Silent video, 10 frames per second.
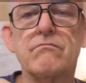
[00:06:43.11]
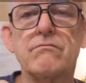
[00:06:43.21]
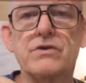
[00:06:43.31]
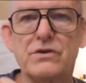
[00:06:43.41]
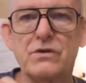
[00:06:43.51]

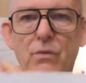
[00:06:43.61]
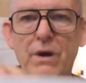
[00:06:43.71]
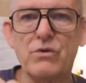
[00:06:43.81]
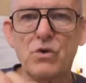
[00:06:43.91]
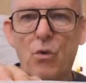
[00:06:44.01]
this is the way
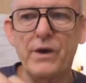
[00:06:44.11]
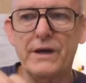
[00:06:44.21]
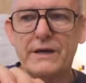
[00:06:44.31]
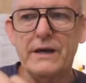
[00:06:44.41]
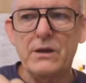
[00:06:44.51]
it was
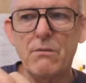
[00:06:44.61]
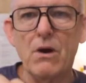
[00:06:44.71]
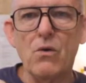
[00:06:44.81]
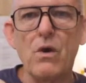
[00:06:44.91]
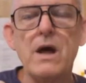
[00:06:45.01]
oriented in the
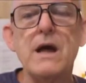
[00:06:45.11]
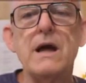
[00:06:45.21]
mold,